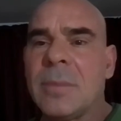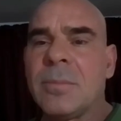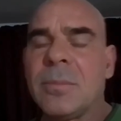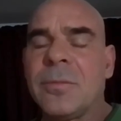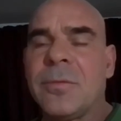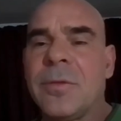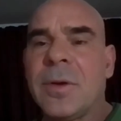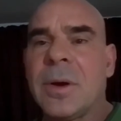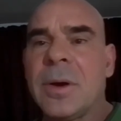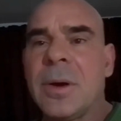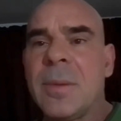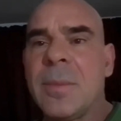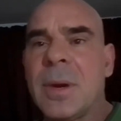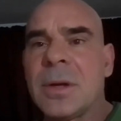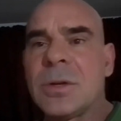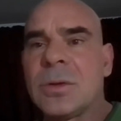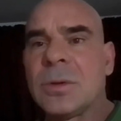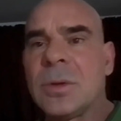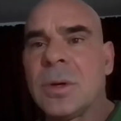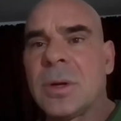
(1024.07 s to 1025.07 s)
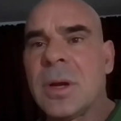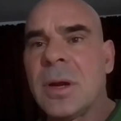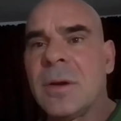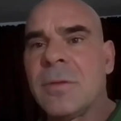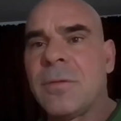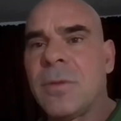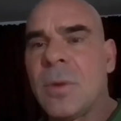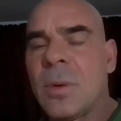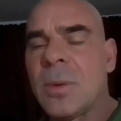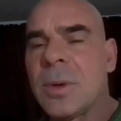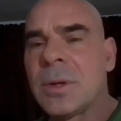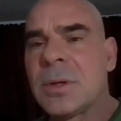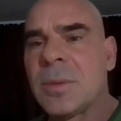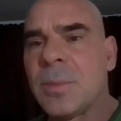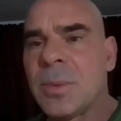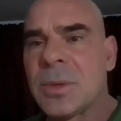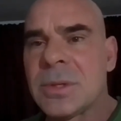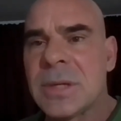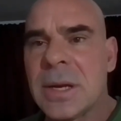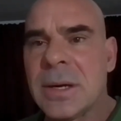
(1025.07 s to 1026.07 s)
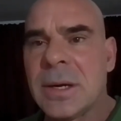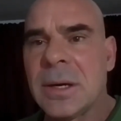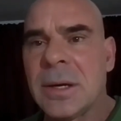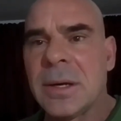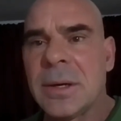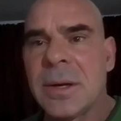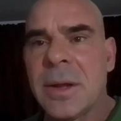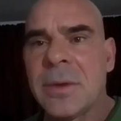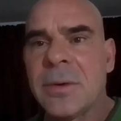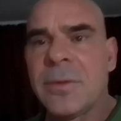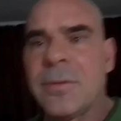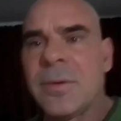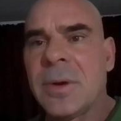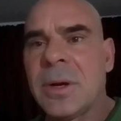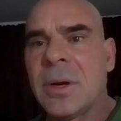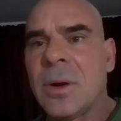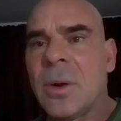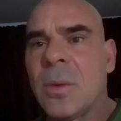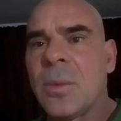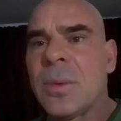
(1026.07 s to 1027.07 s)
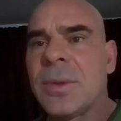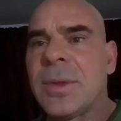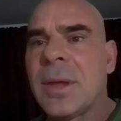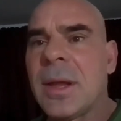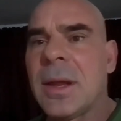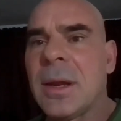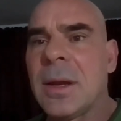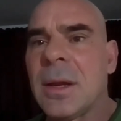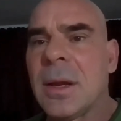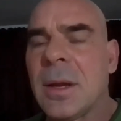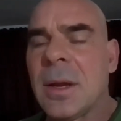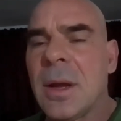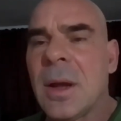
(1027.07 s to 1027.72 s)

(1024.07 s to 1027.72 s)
I'm very much looking forward to presenting another video with a